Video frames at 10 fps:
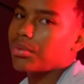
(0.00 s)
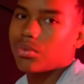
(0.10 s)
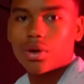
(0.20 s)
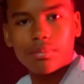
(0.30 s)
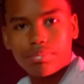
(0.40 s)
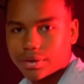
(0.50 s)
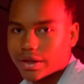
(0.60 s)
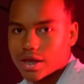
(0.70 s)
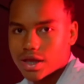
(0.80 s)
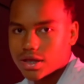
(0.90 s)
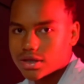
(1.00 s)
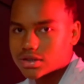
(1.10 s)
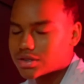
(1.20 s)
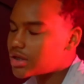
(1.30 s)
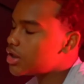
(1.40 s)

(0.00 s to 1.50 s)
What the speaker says: run plays,